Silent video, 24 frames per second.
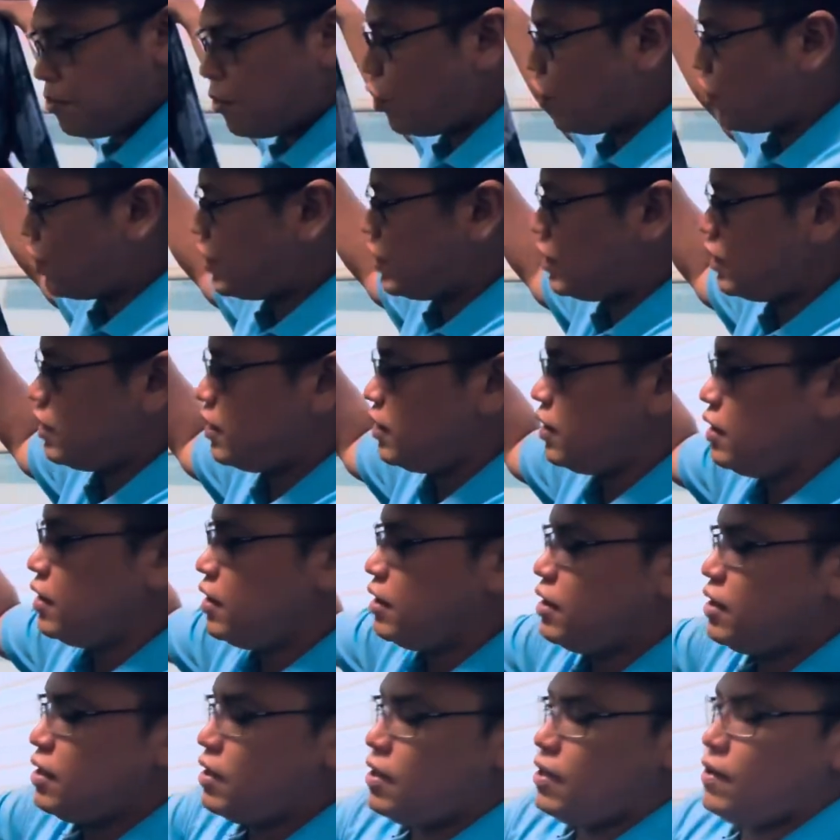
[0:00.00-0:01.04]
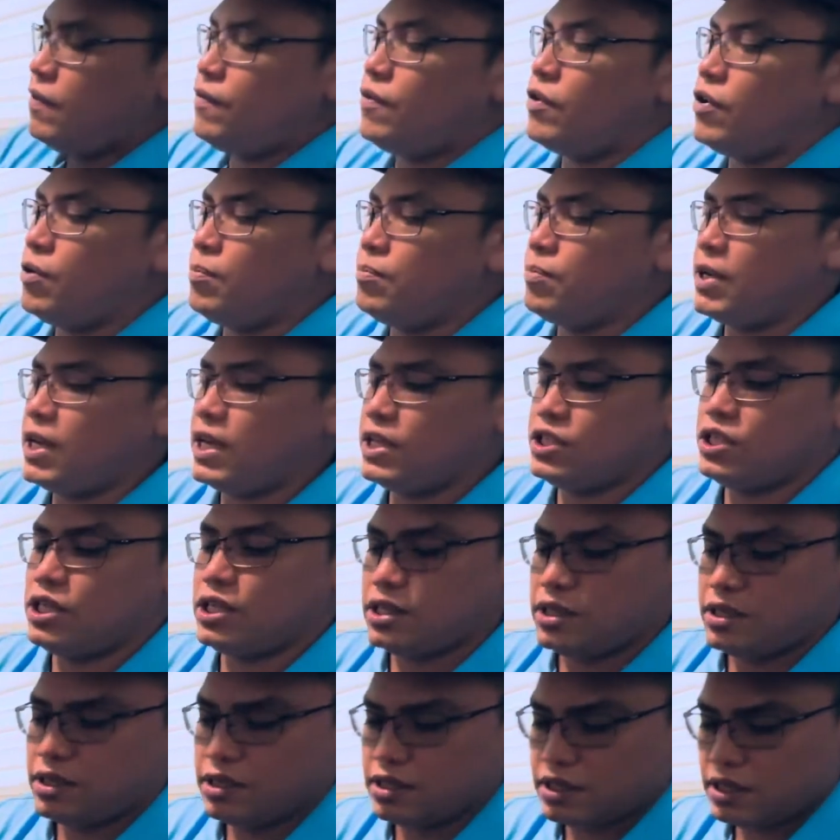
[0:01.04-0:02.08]
bought from Pelagic.
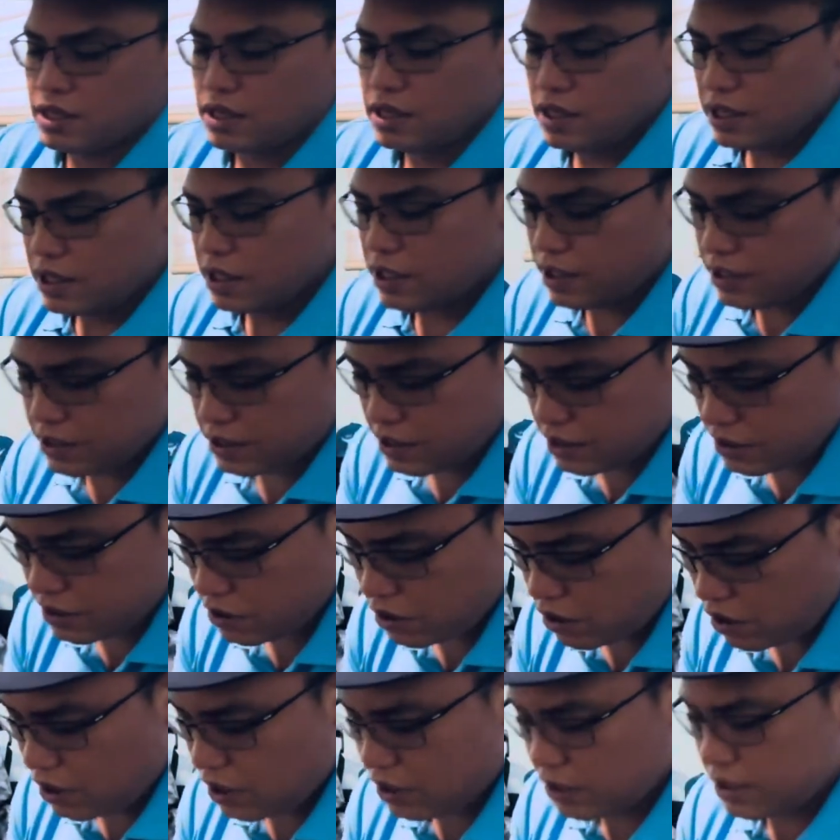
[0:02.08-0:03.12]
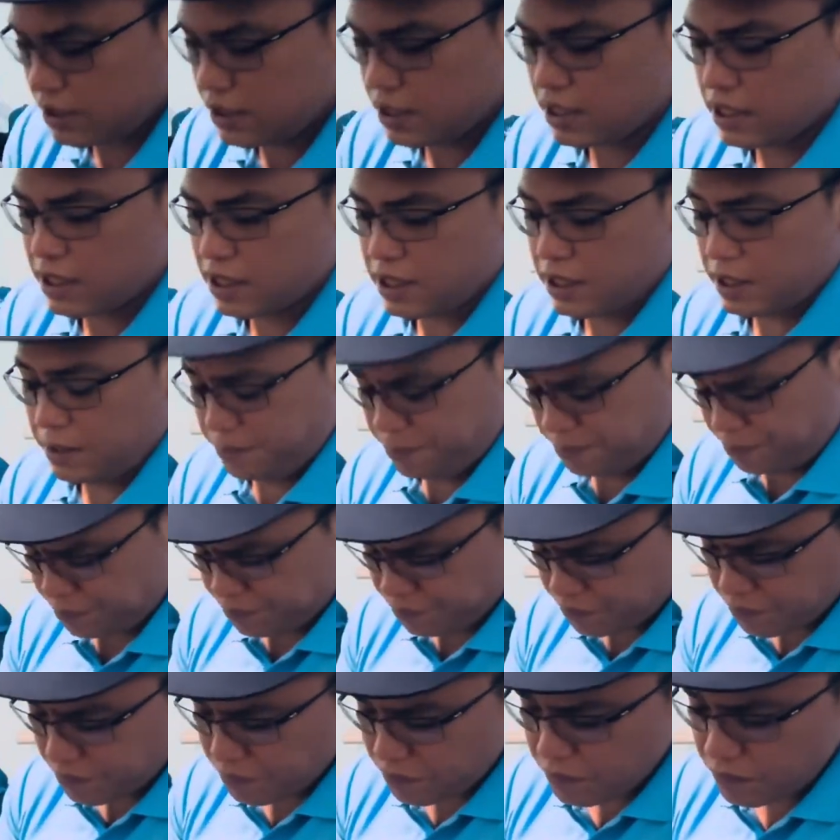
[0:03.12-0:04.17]
This is called the
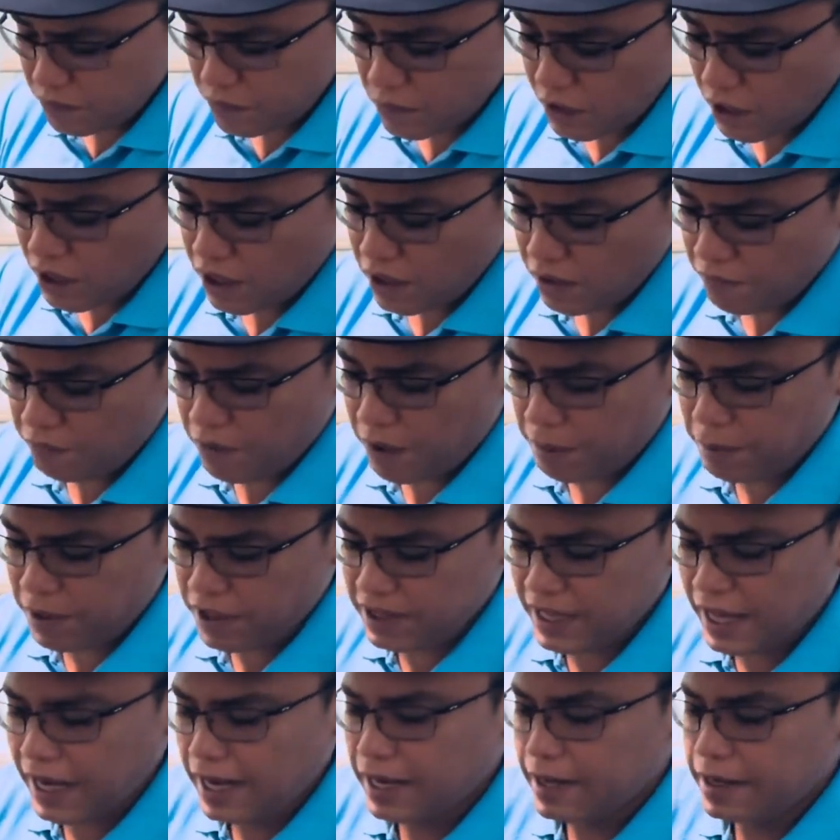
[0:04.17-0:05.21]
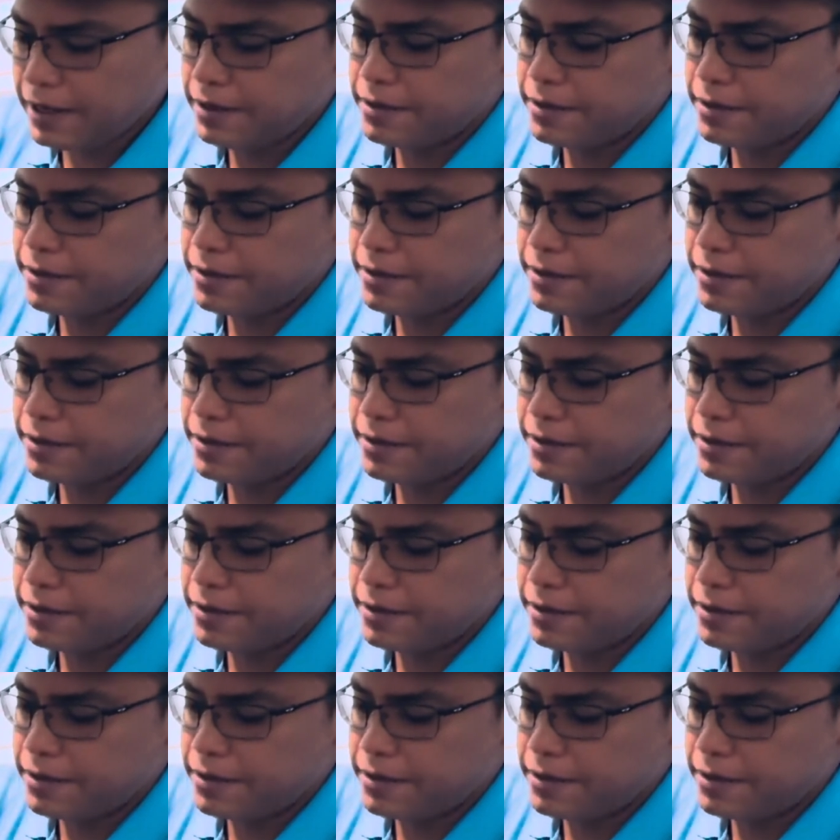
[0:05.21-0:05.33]
Vaportek.